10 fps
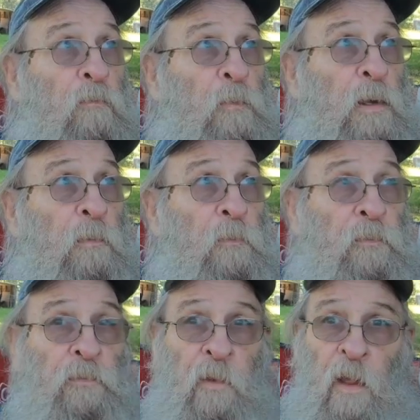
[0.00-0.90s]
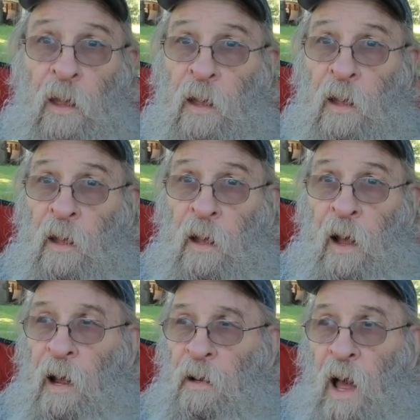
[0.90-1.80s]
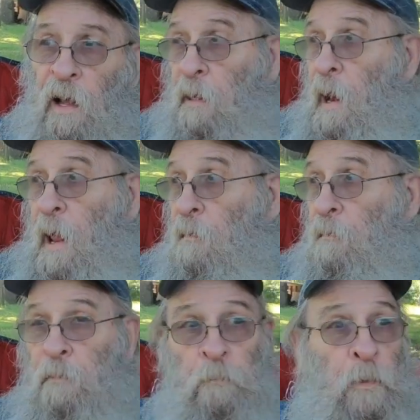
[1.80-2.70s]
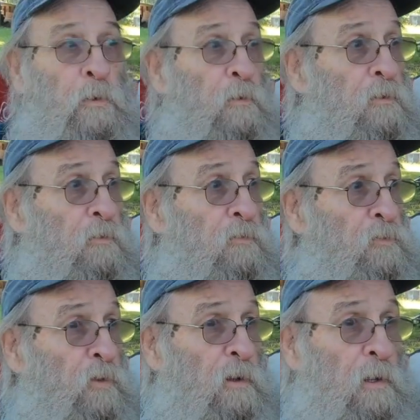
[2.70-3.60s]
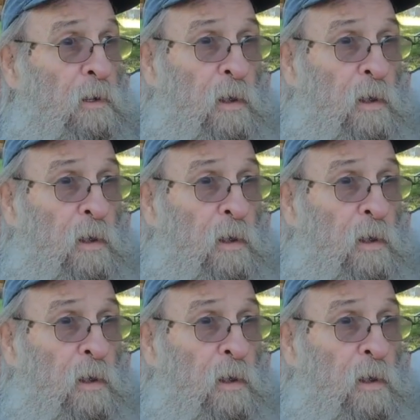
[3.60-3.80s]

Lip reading: me, I like it out up under this tree.